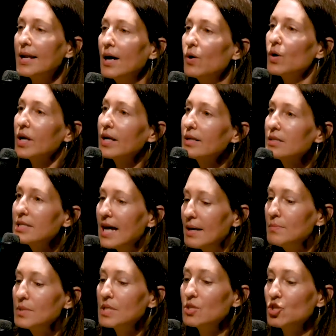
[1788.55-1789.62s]
Now,
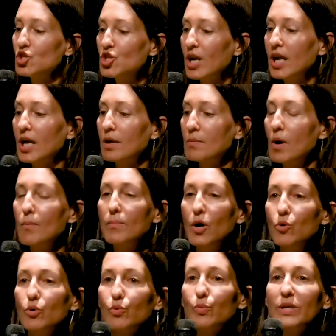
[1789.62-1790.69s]
contempt and shame
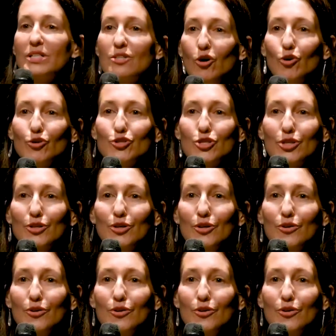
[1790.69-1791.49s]
both result